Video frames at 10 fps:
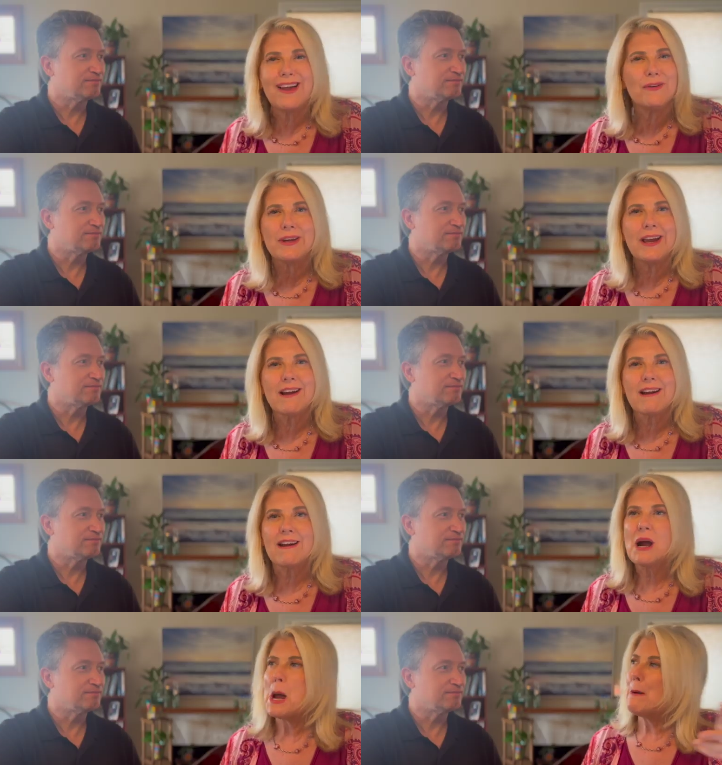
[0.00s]
Speaker 1: don't care.
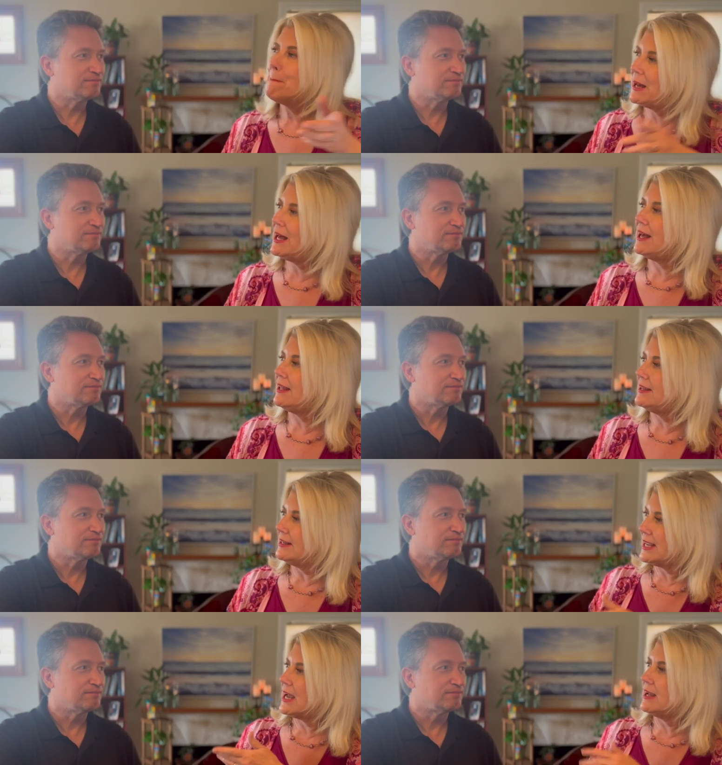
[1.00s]
But
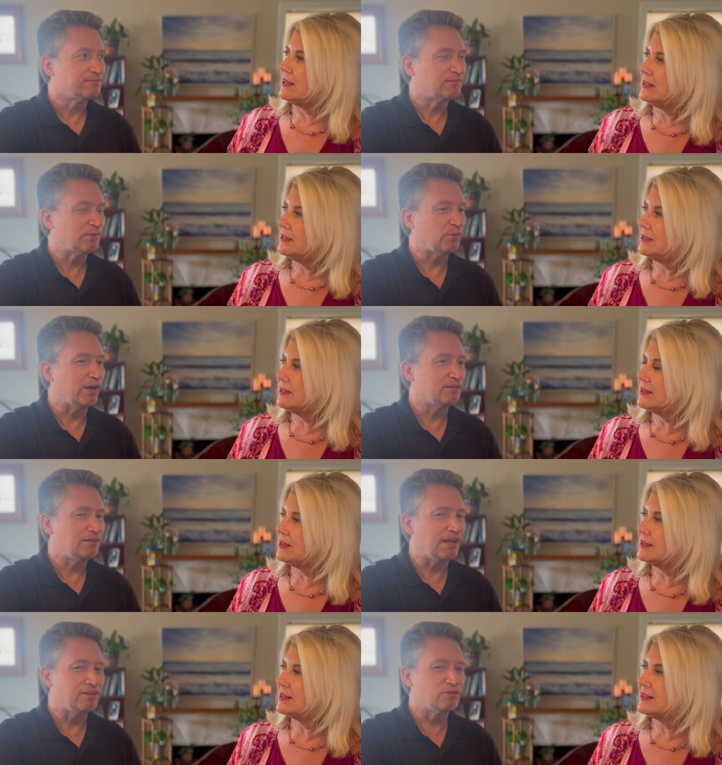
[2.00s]
yeah.
Speaker 2: Right.
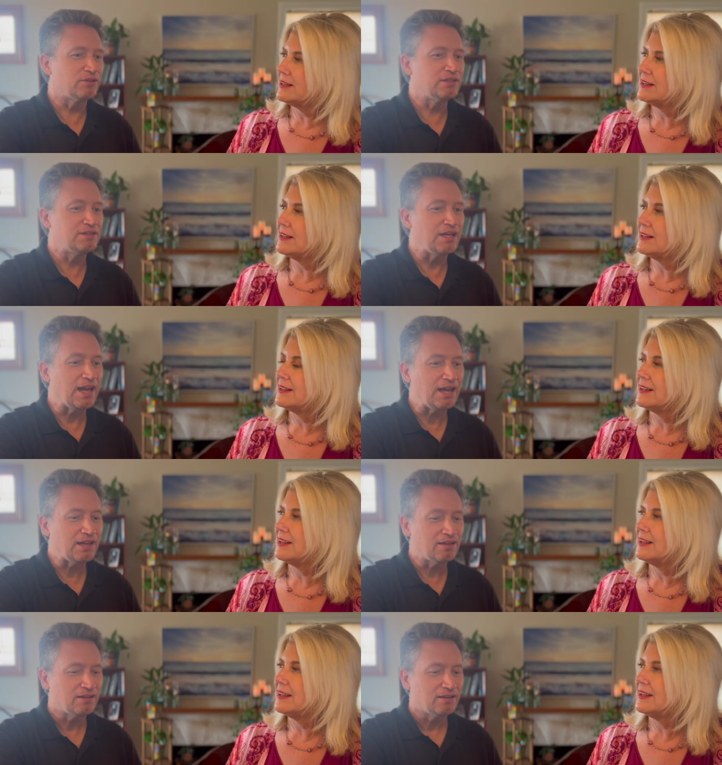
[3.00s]
Yeah. During the
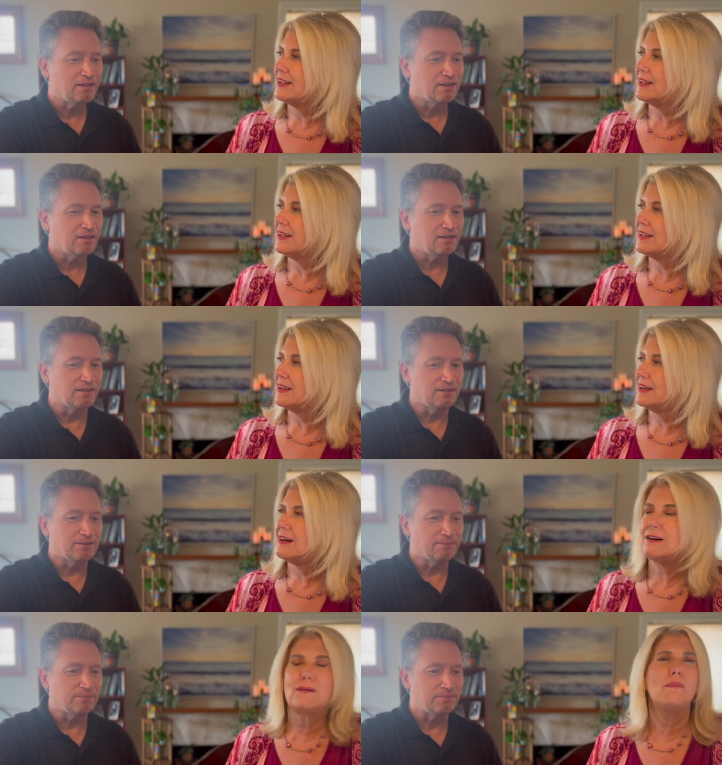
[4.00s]
day,
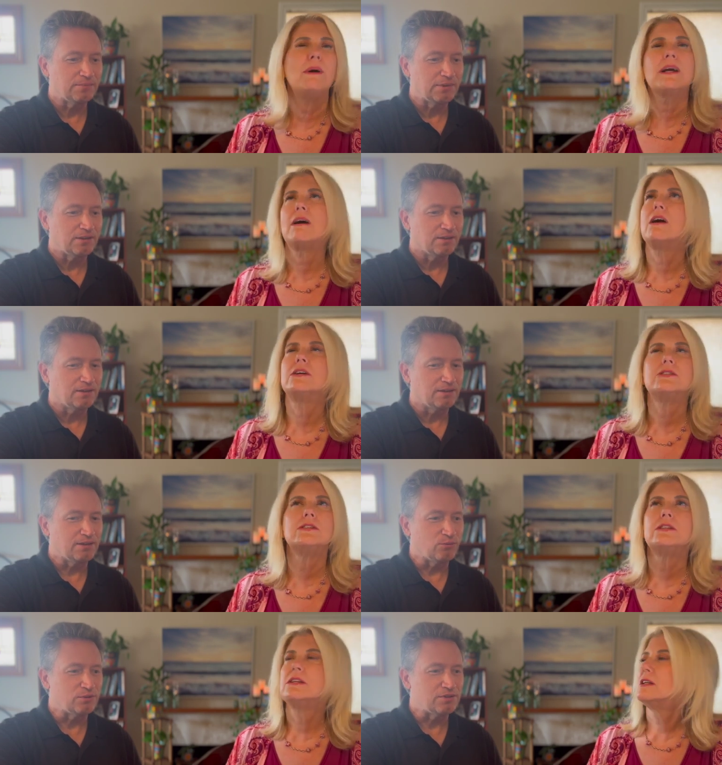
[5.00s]
um,
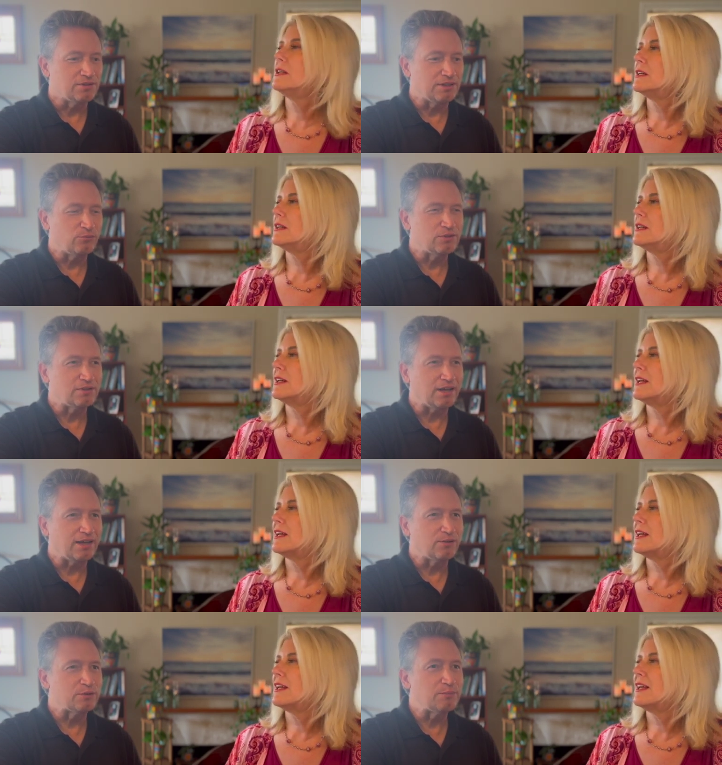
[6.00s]
it was it was
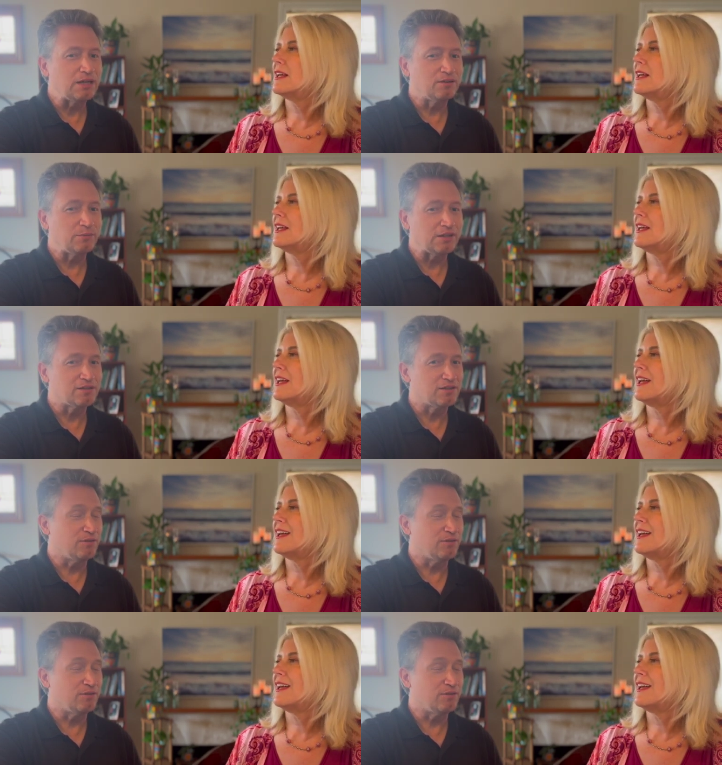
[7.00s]
it was mainly because of the